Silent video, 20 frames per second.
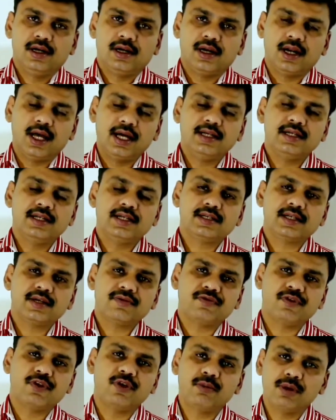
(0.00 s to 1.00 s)
Light is
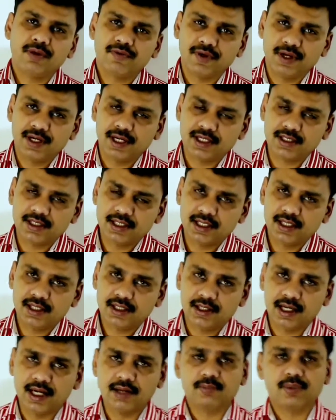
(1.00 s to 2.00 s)
a form of energy
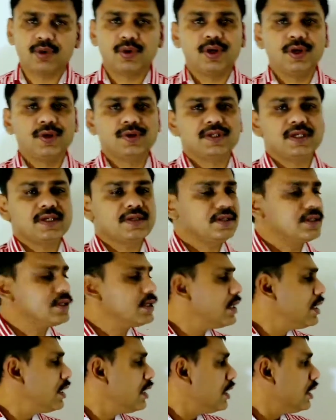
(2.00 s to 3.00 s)
that
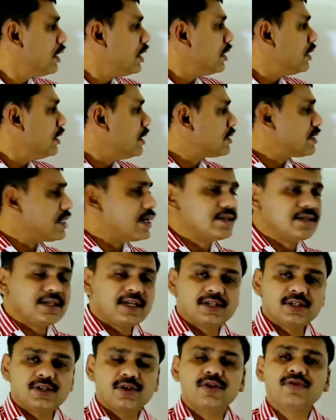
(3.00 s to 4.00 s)
produces the
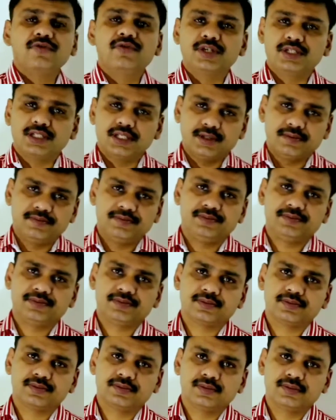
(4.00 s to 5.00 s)
sensation of vision.
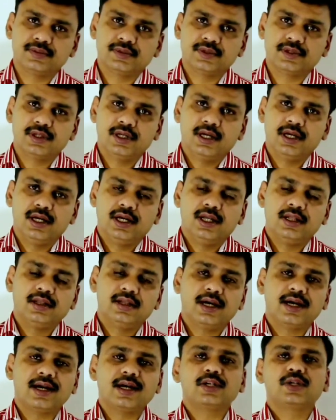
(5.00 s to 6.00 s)

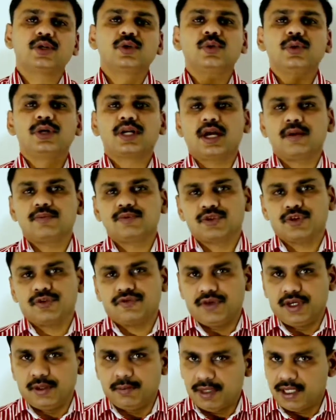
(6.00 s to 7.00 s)
There are two types
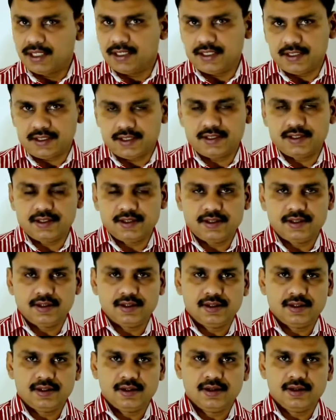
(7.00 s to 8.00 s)
of images,
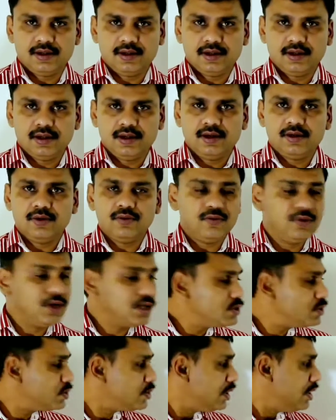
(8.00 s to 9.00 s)

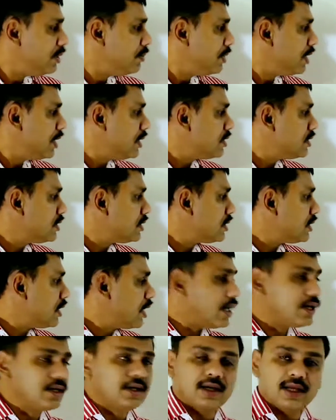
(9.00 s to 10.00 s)
virtual image
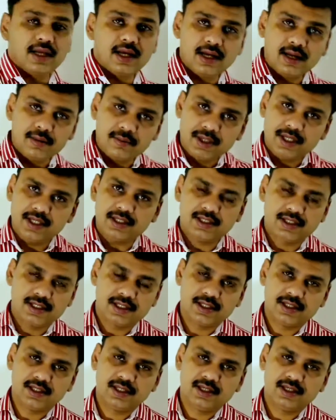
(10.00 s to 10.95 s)
and real image.